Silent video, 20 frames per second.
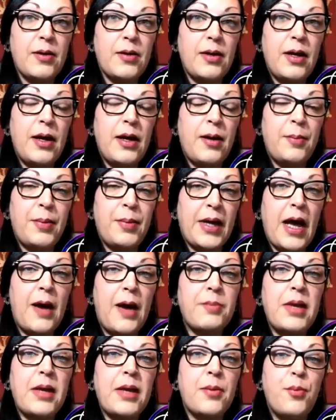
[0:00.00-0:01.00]

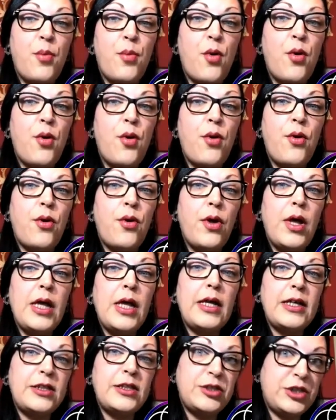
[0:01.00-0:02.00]
becoming more
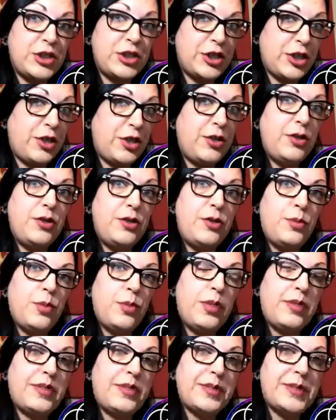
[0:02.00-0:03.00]
in tune
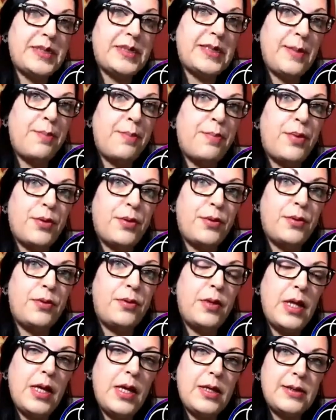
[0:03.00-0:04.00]
with the simple,
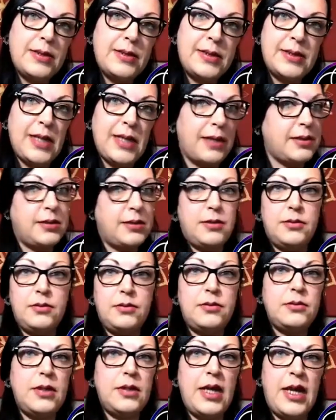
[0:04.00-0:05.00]
subtle
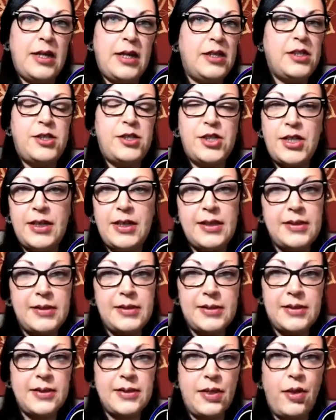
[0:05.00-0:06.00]
energies
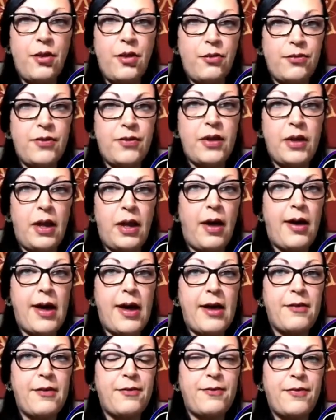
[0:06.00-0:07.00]
of life.
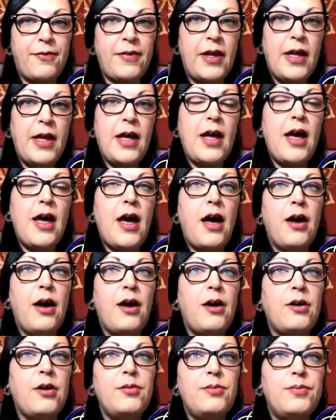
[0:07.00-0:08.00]

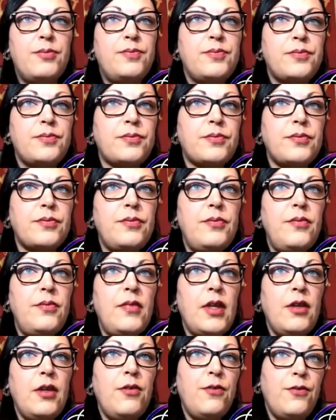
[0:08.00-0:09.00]

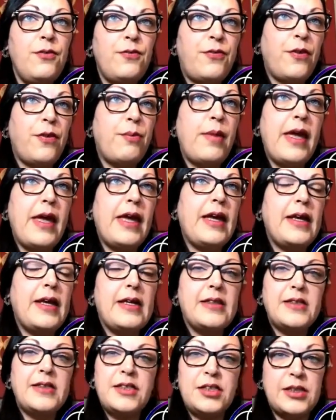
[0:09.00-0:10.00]
For me,
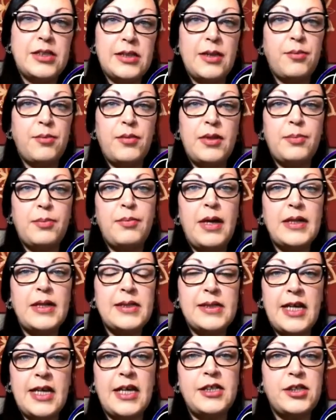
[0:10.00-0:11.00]
it's just
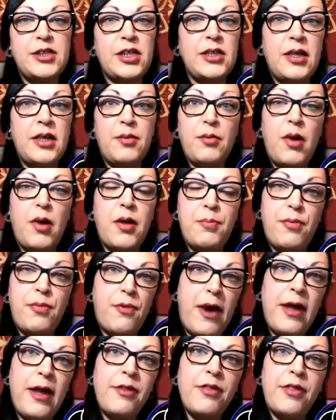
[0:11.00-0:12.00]
meditation, and my
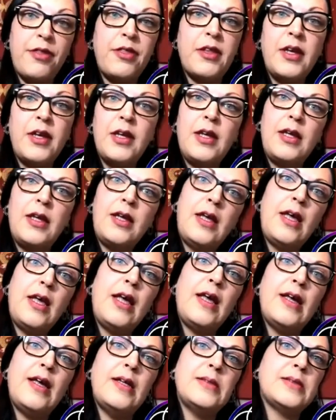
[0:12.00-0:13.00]
breath
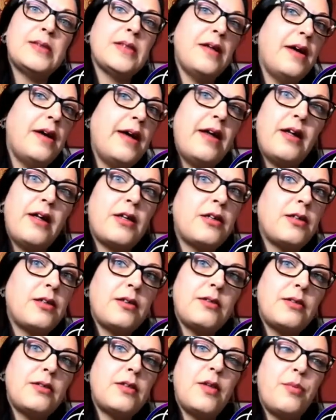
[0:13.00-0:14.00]
is like
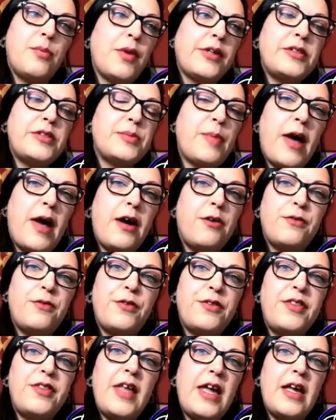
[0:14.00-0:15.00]
the most powerful
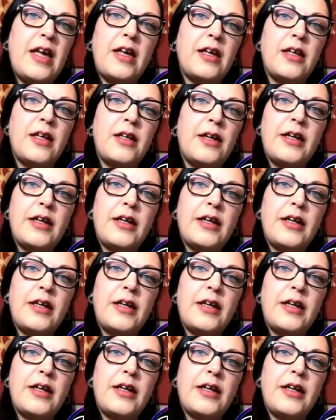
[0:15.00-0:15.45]
thing. Like,